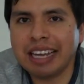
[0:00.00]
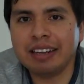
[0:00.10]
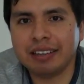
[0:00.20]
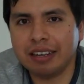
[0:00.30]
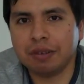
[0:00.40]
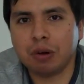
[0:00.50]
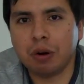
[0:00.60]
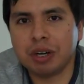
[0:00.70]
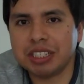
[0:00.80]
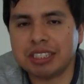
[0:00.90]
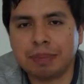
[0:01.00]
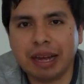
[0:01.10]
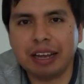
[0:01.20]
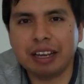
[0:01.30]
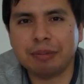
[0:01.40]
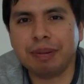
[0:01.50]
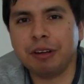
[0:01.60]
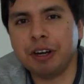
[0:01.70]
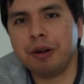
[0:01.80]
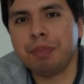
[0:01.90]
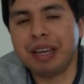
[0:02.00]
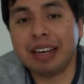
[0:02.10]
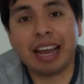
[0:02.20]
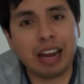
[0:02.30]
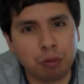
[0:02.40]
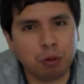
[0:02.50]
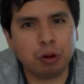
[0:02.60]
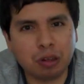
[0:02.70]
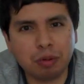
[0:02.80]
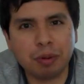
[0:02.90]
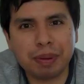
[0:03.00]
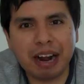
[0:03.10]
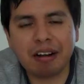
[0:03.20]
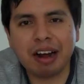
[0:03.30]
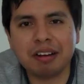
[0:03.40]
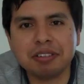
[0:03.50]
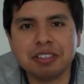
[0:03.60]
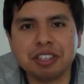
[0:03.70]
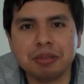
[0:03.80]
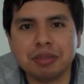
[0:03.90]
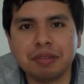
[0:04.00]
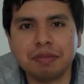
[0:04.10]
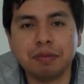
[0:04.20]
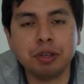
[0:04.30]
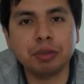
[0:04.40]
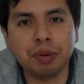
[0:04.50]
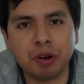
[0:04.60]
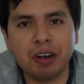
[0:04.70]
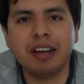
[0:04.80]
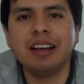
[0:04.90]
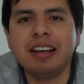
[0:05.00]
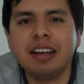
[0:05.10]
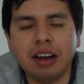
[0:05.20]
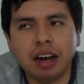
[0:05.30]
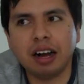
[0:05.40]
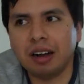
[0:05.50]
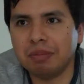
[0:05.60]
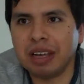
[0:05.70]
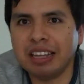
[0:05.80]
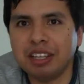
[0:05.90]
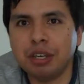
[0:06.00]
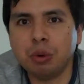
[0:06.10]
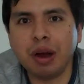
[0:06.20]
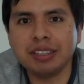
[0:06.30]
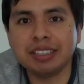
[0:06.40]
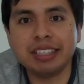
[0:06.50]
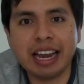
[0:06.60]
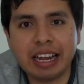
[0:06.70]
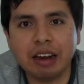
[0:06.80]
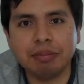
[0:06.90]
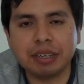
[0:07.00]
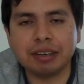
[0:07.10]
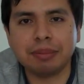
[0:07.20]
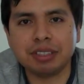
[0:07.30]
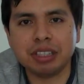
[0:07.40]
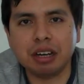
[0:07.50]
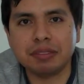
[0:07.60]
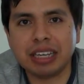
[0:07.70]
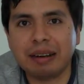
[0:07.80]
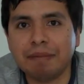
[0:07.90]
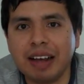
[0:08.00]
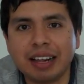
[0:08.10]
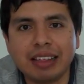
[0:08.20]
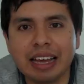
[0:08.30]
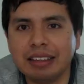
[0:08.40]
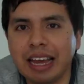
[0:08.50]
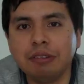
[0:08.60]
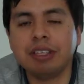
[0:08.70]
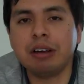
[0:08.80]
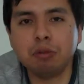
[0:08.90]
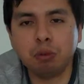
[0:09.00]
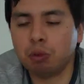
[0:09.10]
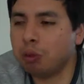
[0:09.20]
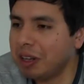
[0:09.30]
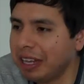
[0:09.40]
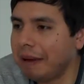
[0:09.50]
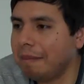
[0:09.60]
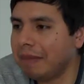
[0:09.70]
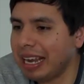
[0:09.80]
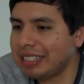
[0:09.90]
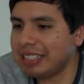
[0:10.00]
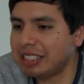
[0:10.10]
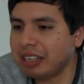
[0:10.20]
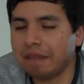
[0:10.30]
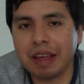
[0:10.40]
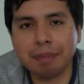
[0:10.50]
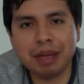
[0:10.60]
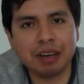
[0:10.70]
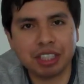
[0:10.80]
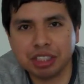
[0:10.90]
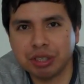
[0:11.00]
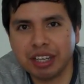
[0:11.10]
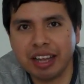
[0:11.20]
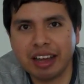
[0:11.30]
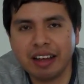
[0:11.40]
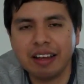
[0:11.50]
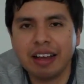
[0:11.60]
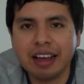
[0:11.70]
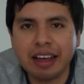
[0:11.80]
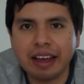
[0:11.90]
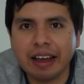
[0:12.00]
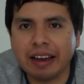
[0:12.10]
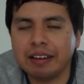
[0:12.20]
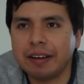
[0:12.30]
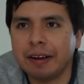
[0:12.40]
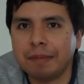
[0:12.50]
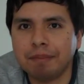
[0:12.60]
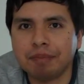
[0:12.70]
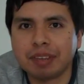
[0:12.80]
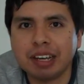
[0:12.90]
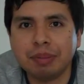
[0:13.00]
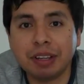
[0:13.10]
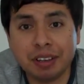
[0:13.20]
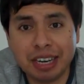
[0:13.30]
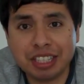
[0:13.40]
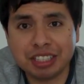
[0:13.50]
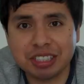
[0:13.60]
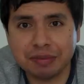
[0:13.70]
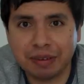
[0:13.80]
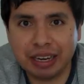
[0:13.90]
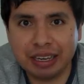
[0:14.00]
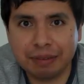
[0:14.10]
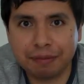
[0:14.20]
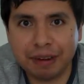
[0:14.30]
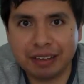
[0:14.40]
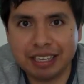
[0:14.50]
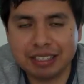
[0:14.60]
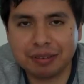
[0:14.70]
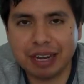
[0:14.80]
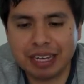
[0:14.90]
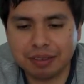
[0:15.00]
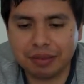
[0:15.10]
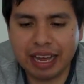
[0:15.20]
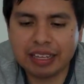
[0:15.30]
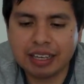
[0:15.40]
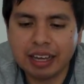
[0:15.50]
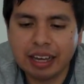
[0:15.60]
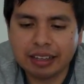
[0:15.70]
England, of course, is a European and global powerhouse in terms of football, and the U.S. is getting up there themselves. And in fact, they did really amazing stuff. They beat Australia and a couple other nations in friendlies as of late.